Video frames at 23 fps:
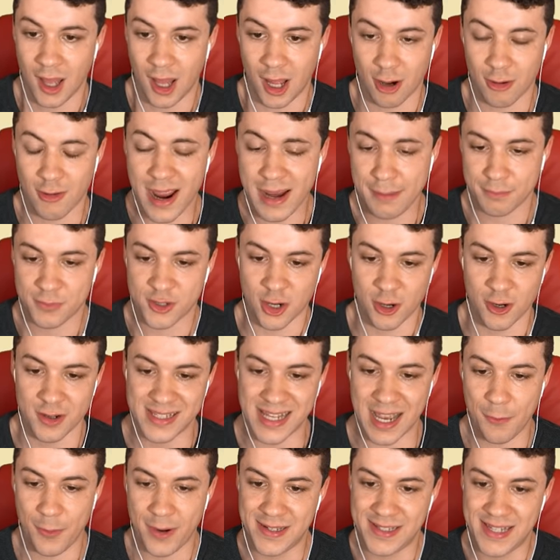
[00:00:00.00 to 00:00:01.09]
Alright, turns
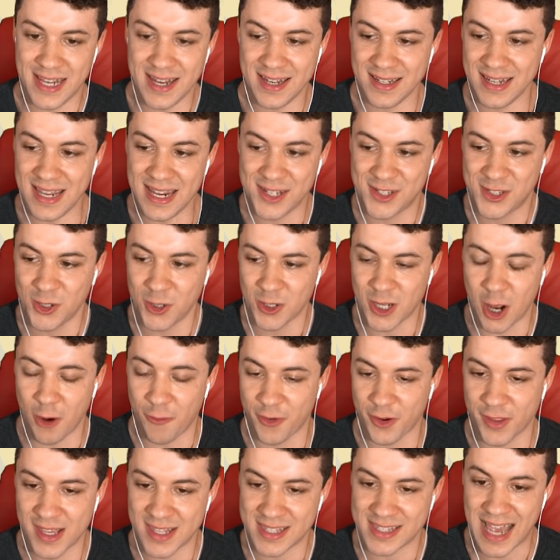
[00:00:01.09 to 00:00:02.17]
out we didn't need Zuko
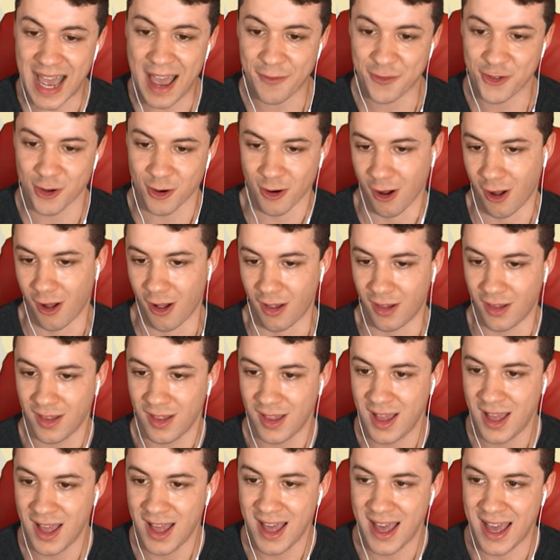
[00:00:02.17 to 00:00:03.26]
for this after all.
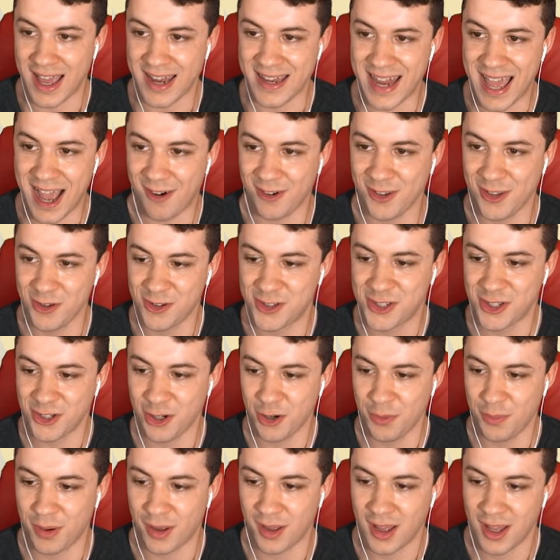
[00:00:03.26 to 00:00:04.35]
And now
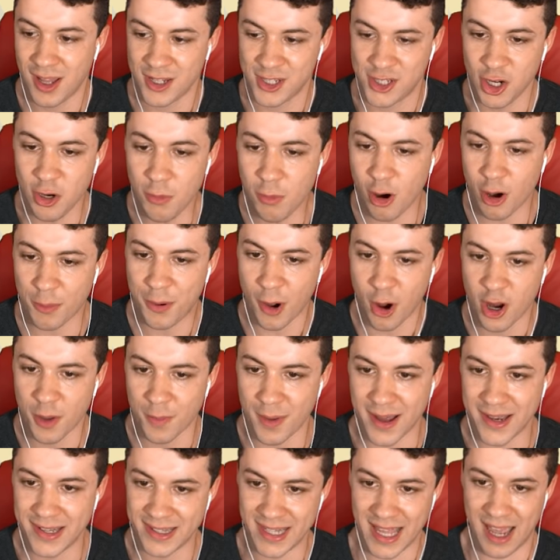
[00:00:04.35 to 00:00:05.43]
YouTube, Two more
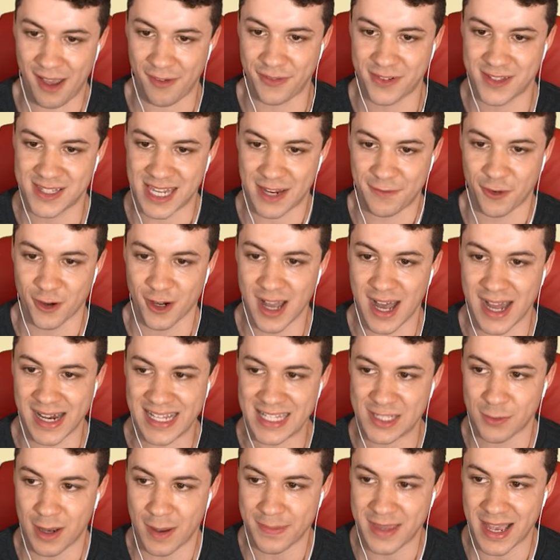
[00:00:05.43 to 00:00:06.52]
Pokemon left. I forgot he
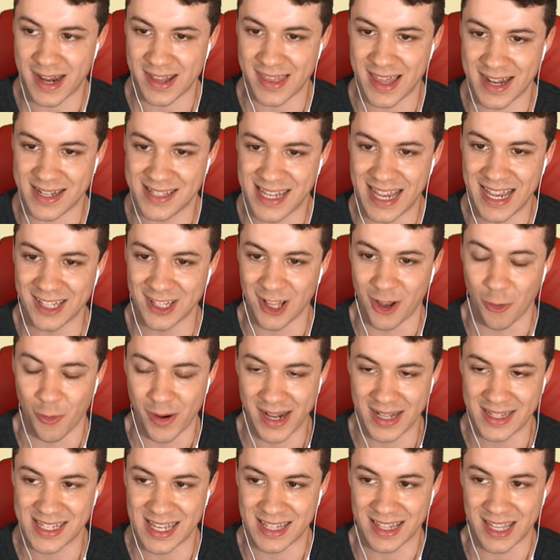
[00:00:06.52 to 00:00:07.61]
swapped out of that Taillow when
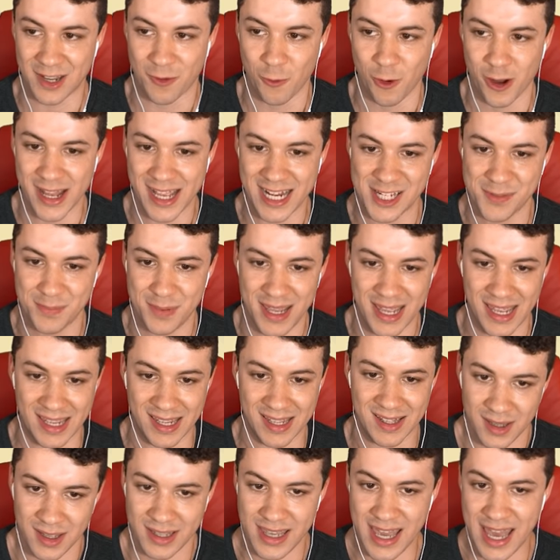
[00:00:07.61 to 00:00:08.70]
it's at like 1 HP.
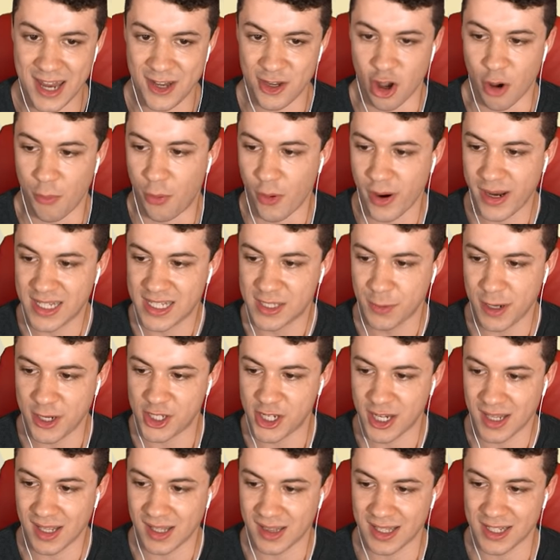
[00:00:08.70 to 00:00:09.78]
Again, no point in
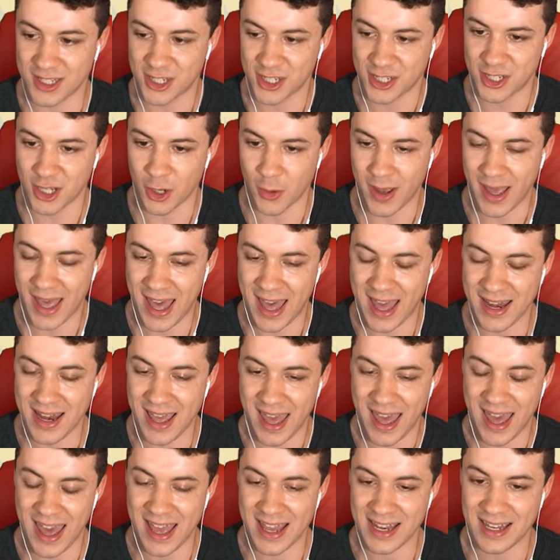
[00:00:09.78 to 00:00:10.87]
switching. Let's just go ahead
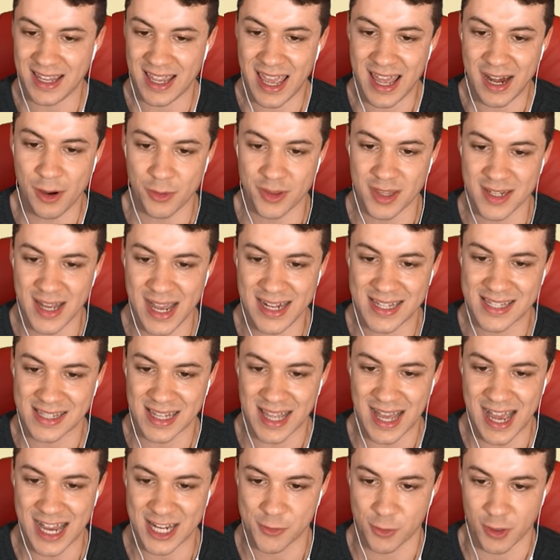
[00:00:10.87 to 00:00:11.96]
and hit it with the Night
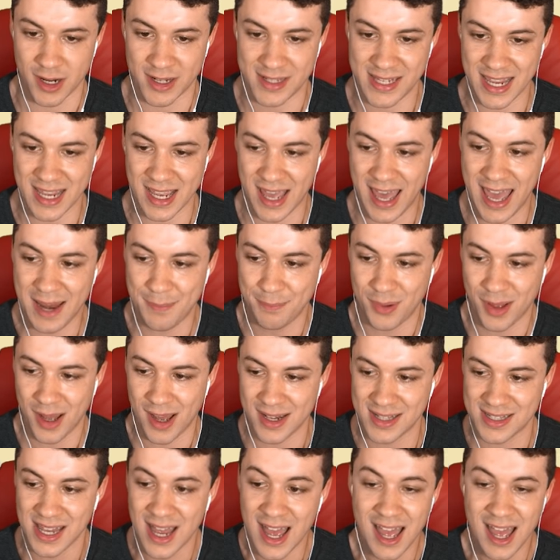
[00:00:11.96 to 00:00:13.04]
Slash. We're going to take a headbutt.